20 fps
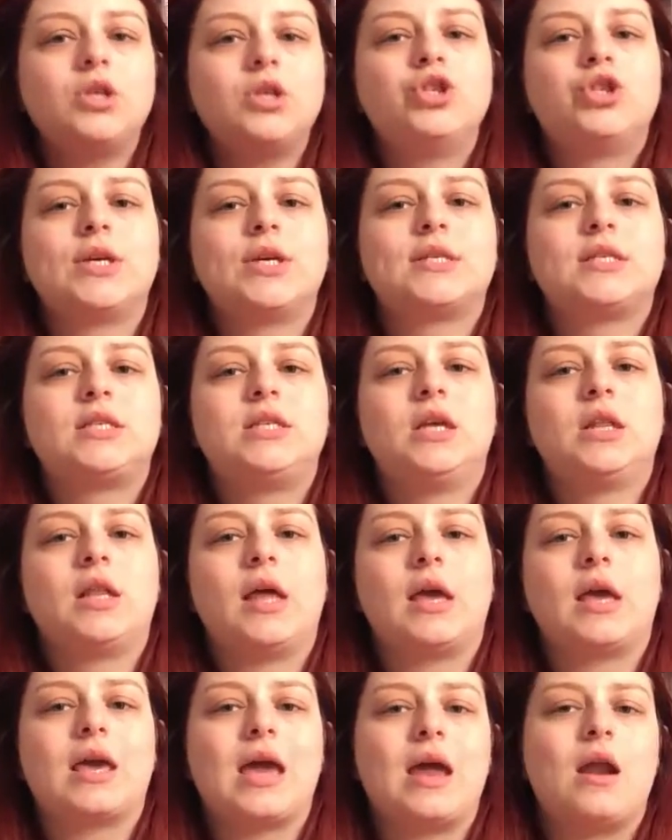just to
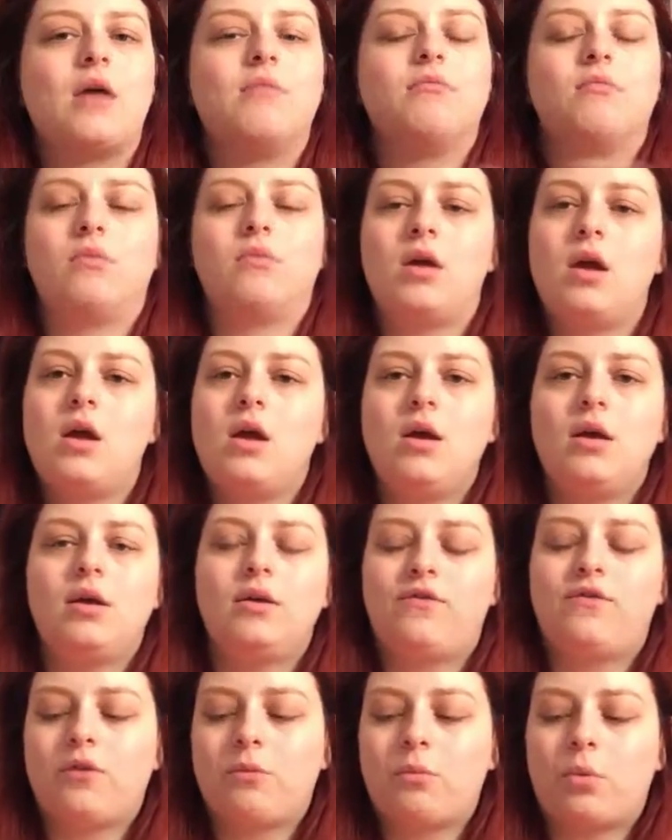like get
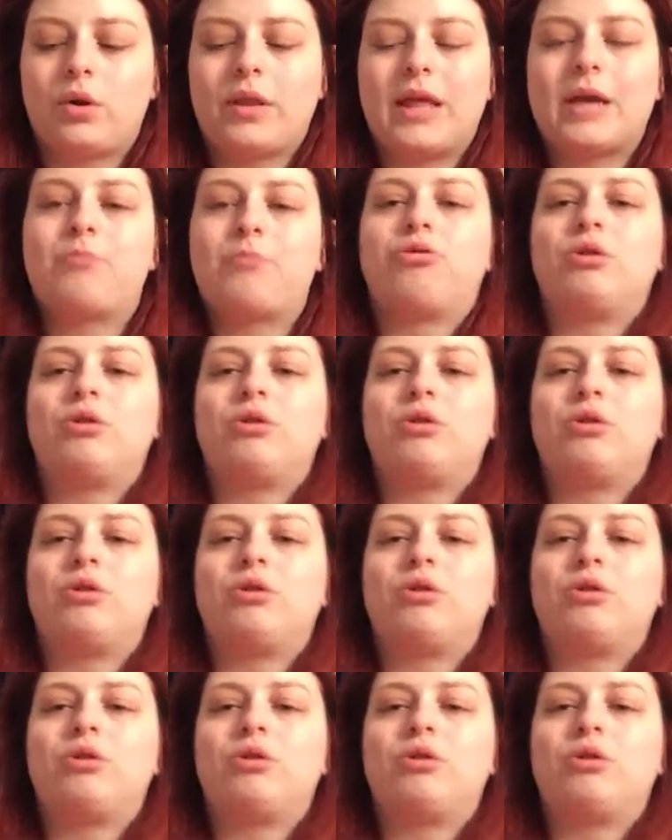for more like